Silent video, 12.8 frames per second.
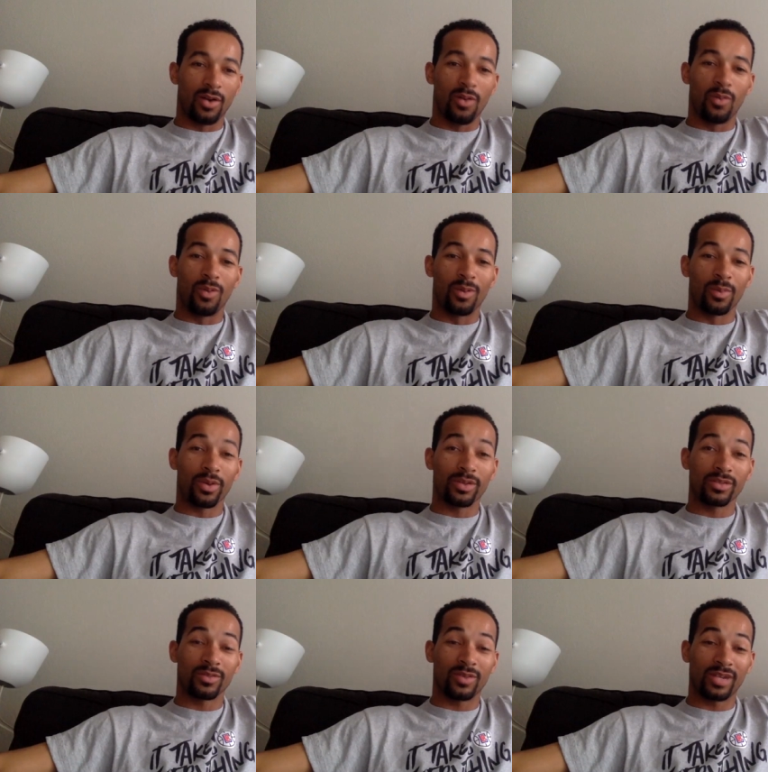Oh, one
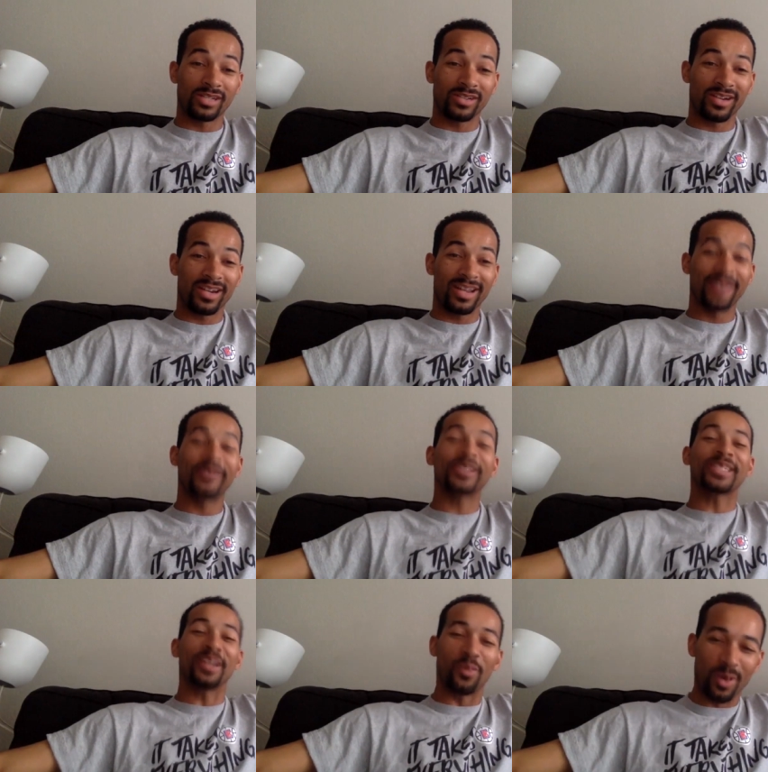person's watching right
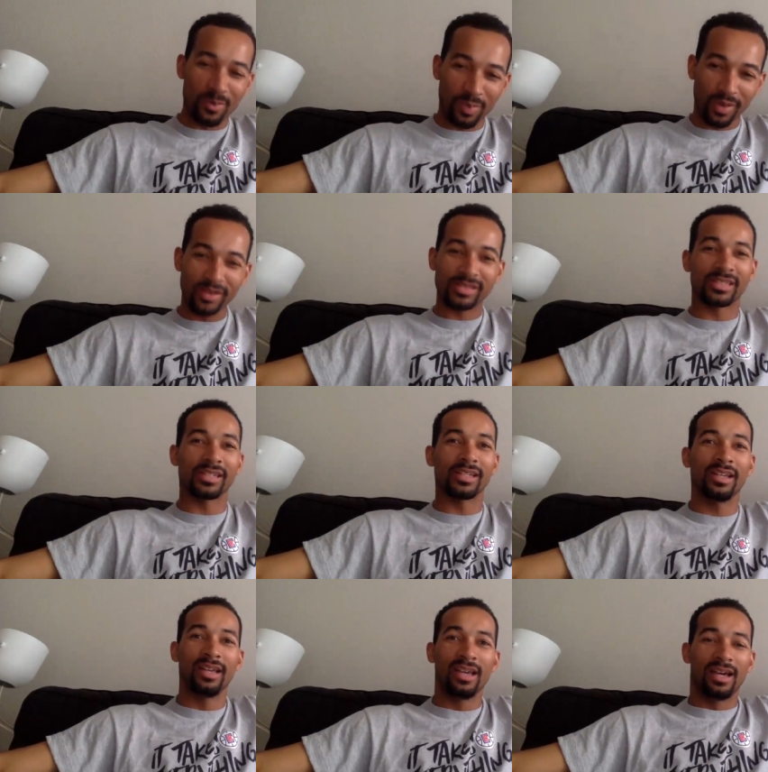now. What's up, one
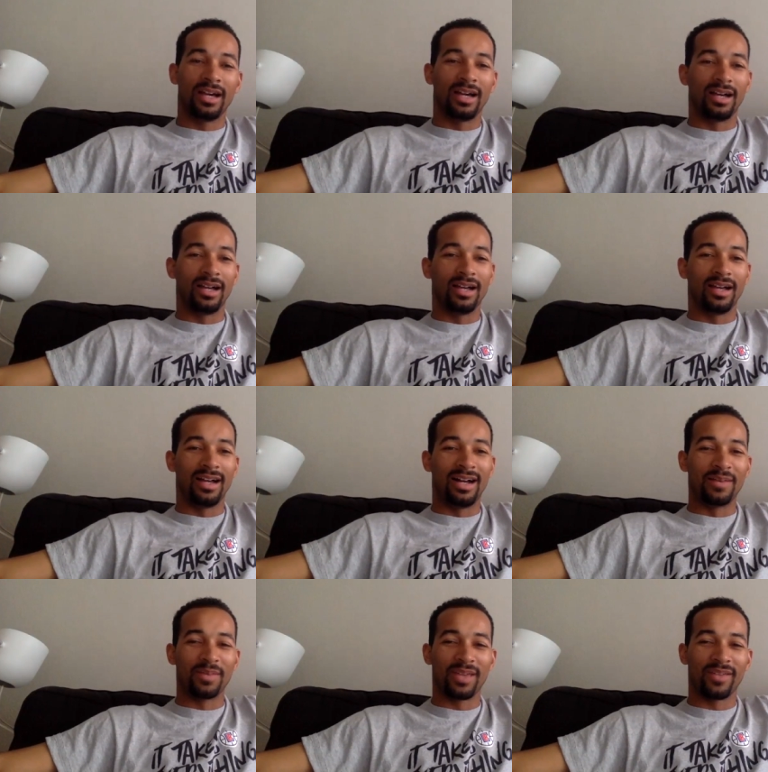person?
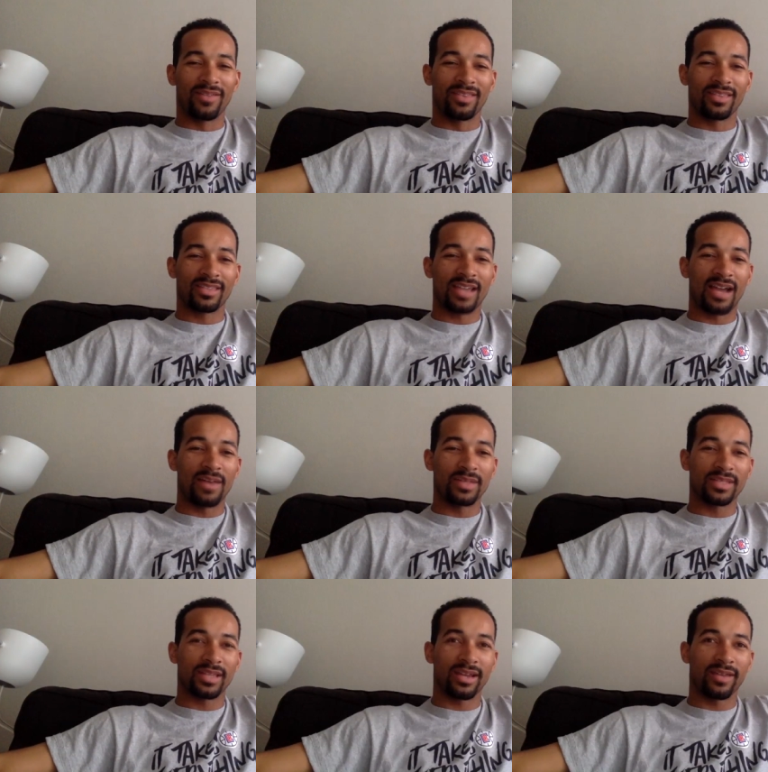Uh, I'm giving this
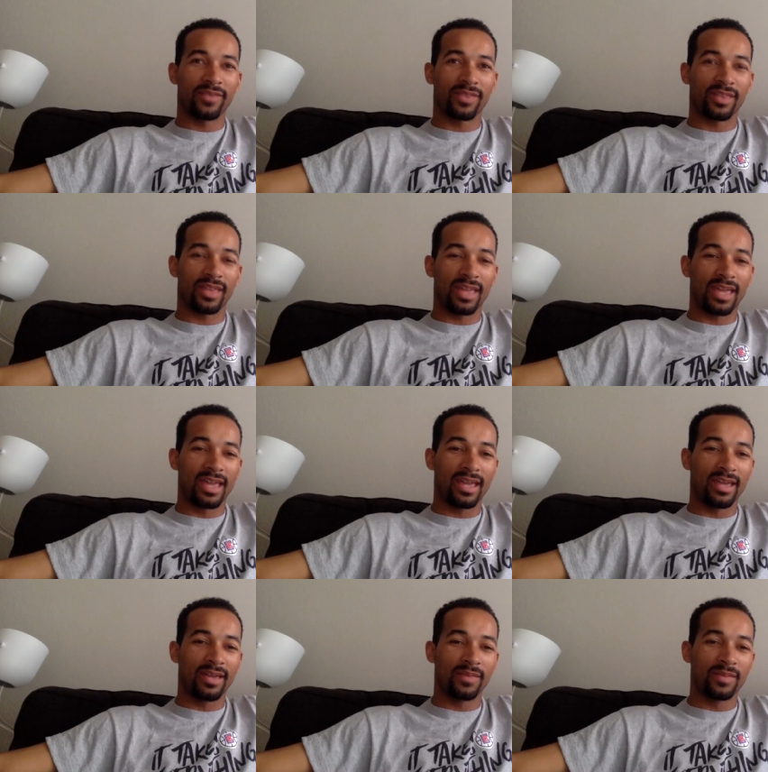commentary for the
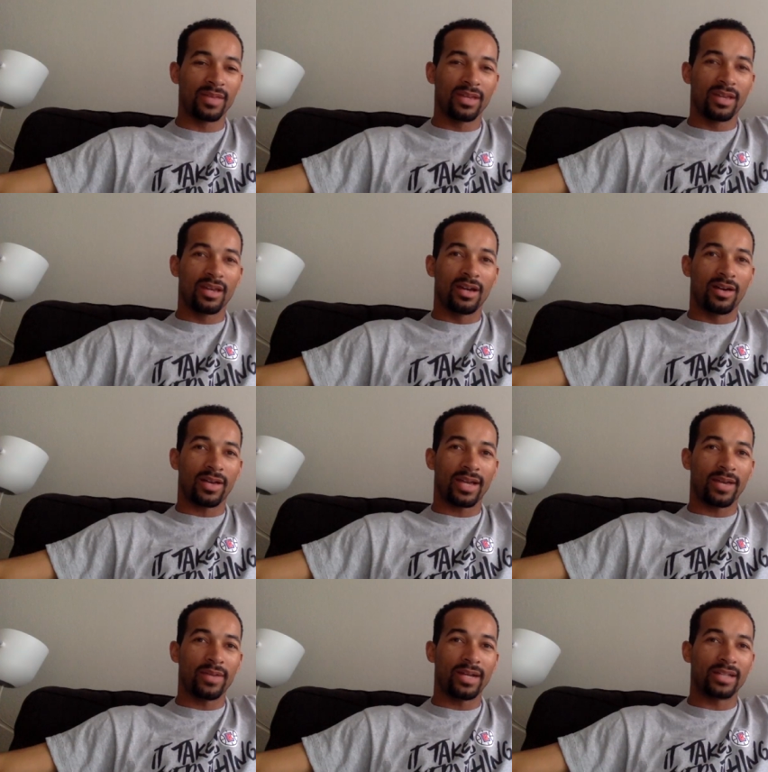game.
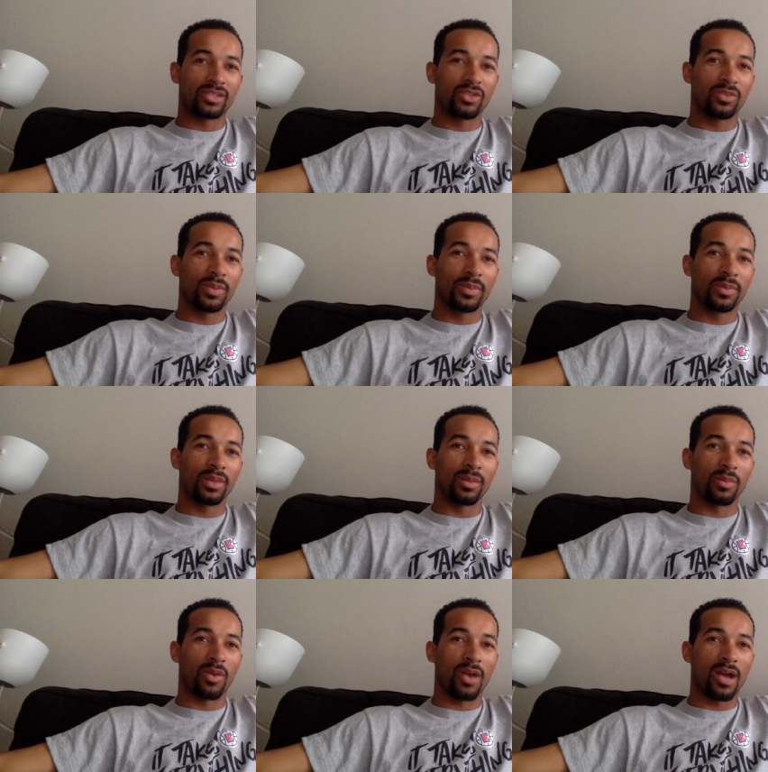Okay, we got two people.
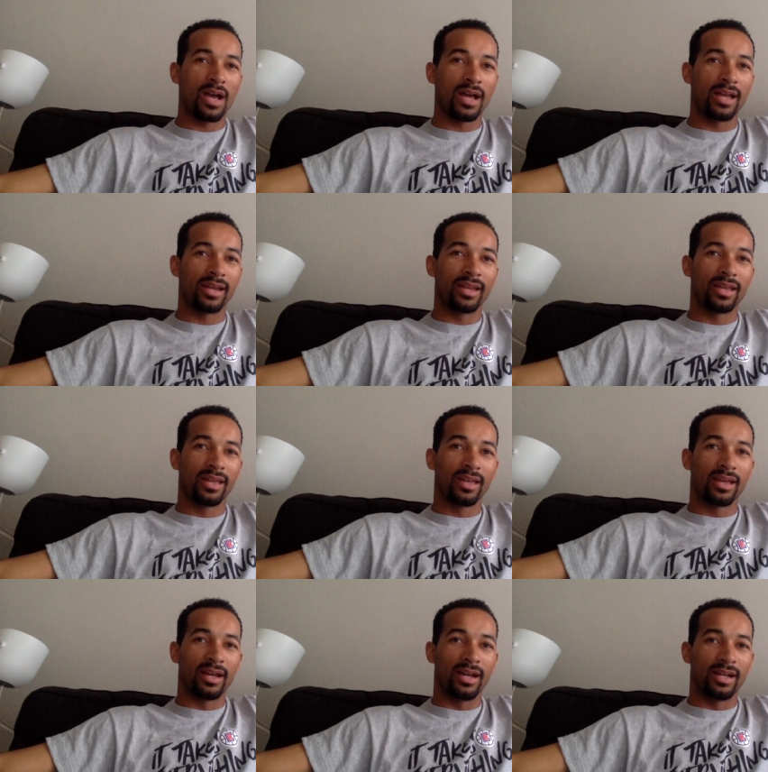LeBron
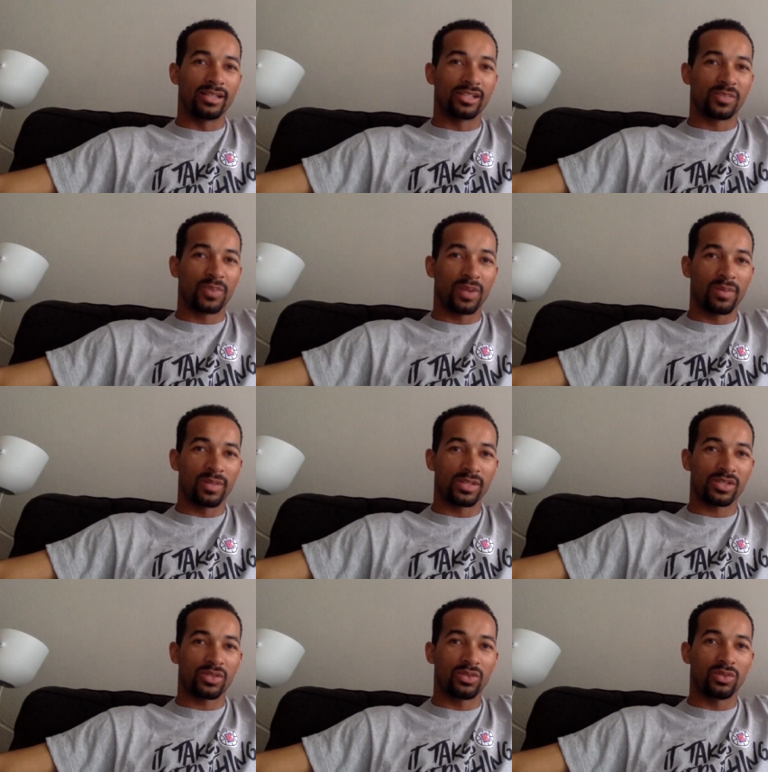uh, just pretty
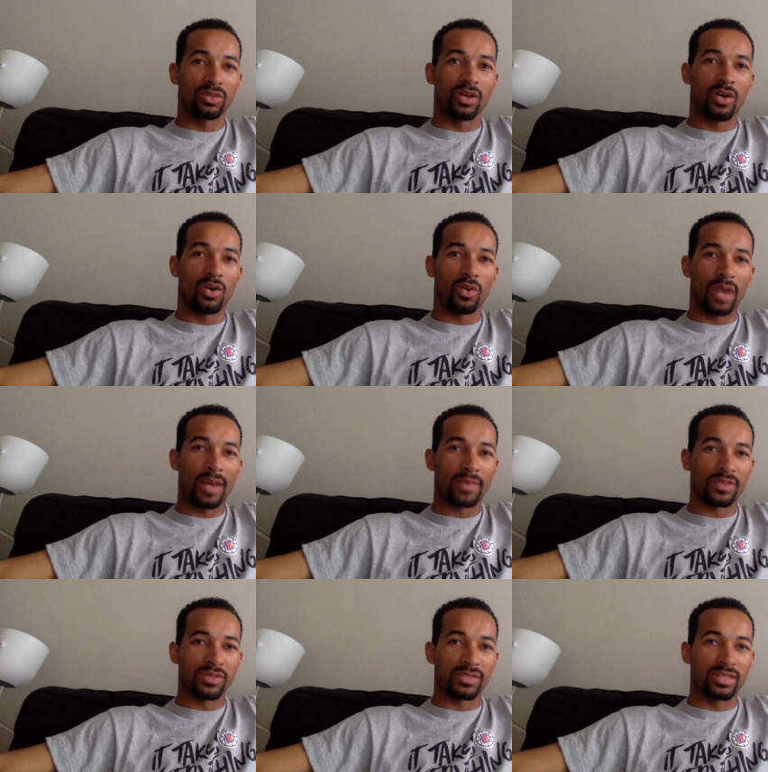much schooled the whole
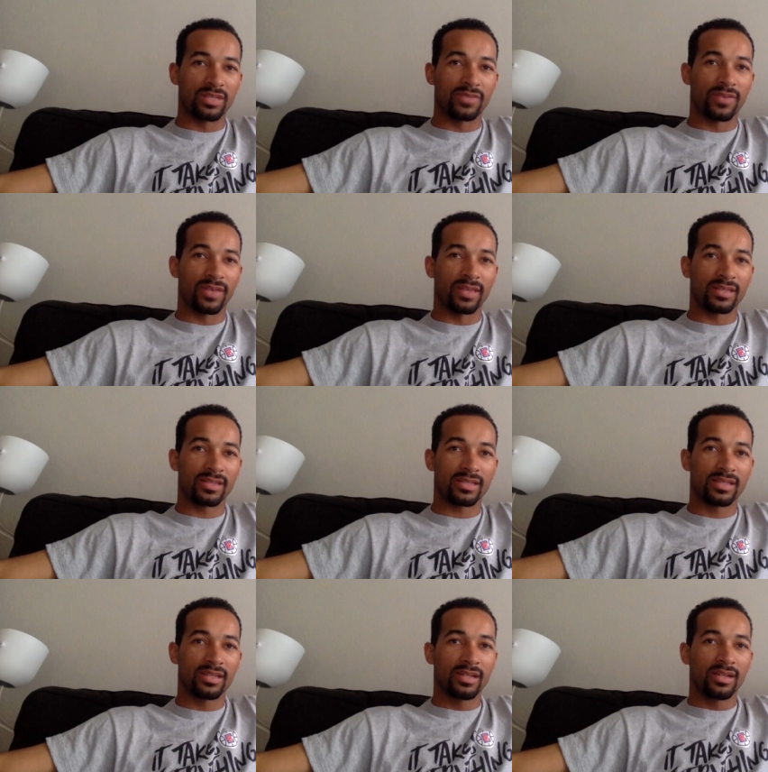Raptors defense.